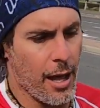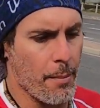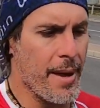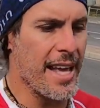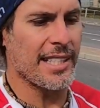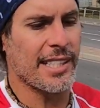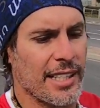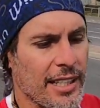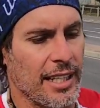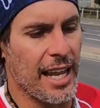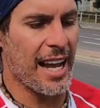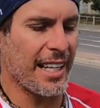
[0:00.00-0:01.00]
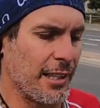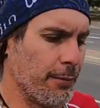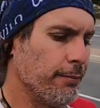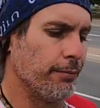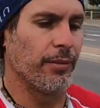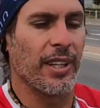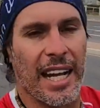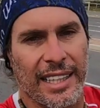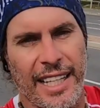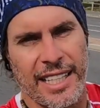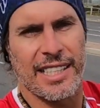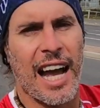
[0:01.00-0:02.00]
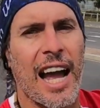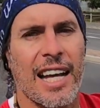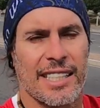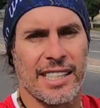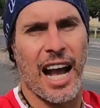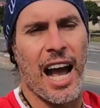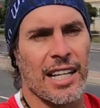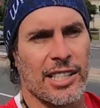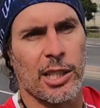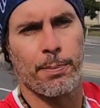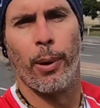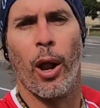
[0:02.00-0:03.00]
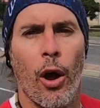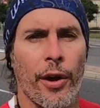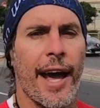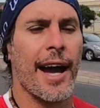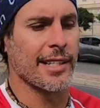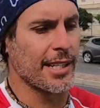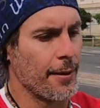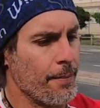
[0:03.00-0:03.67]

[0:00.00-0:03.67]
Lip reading: mess, like the entire sky is just blown out.